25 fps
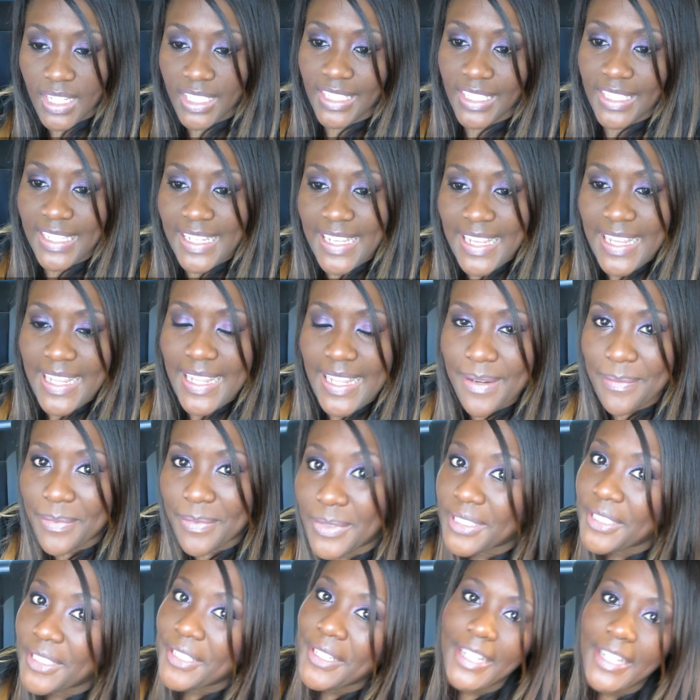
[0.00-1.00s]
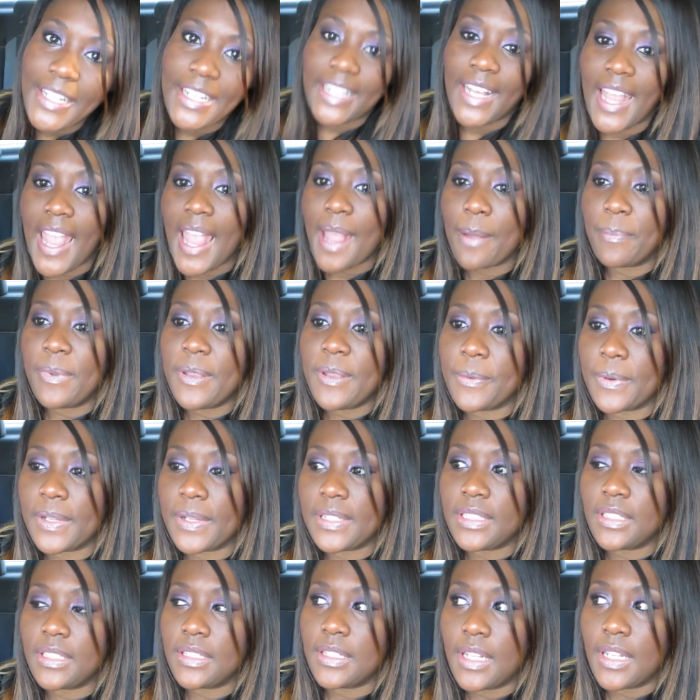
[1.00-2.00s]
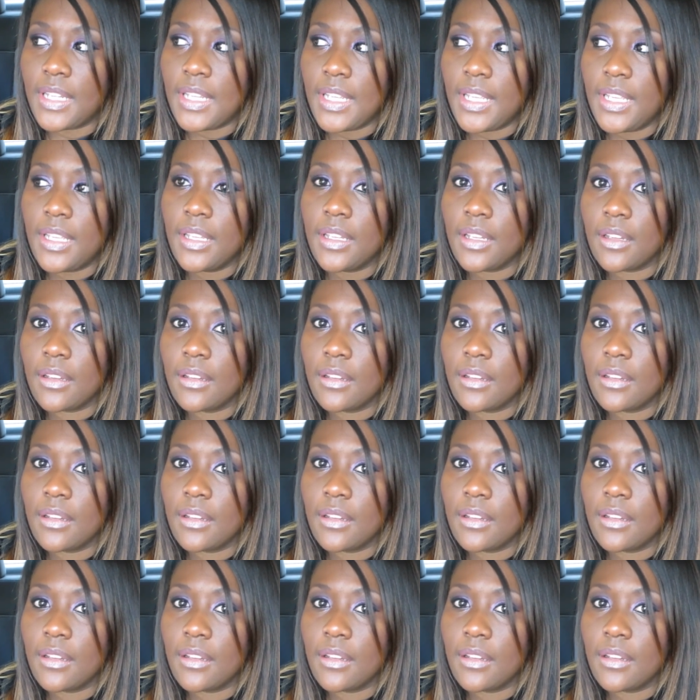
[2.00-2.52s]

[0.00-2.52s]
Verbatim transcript: Good morning, happy Wednesday.